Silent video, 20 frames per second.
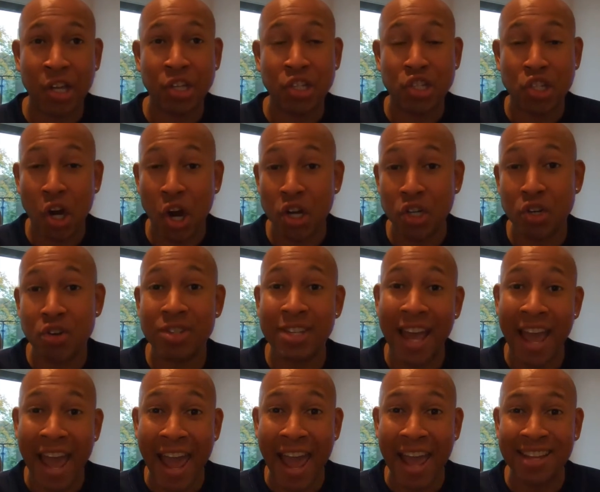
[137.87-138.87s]

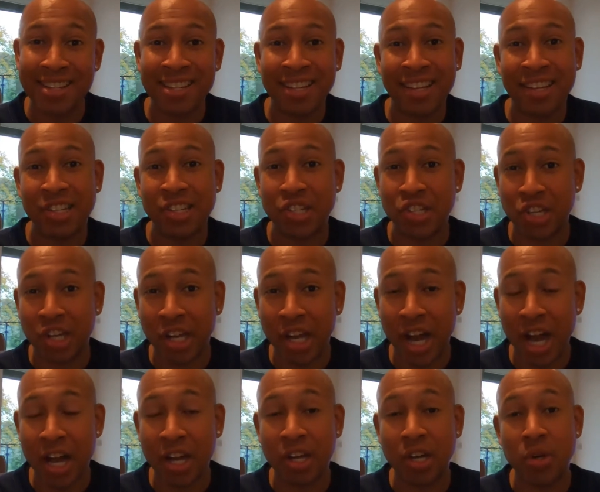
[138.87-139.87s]
Chargers at
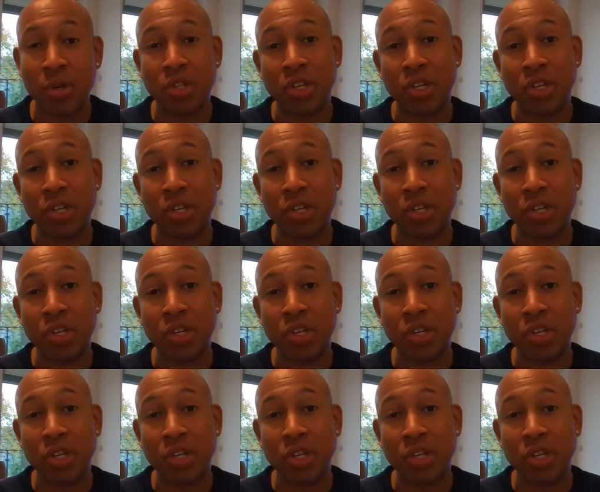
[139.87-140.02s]
Chicago.